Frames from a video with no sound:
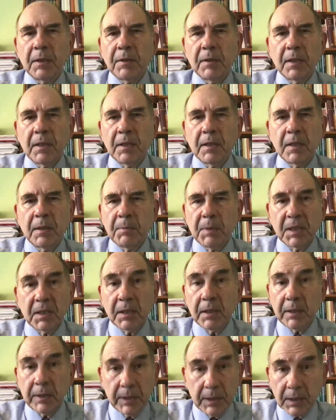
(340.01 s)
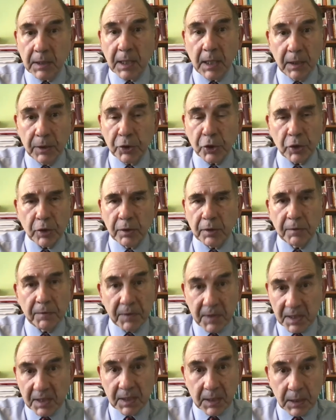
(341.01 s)
the, the material culture, the
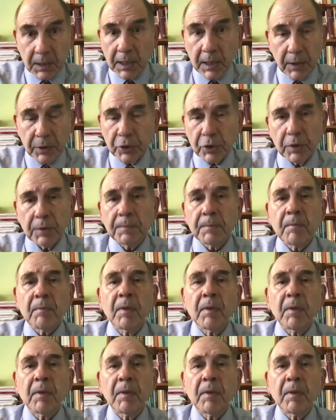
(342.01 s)
physical culture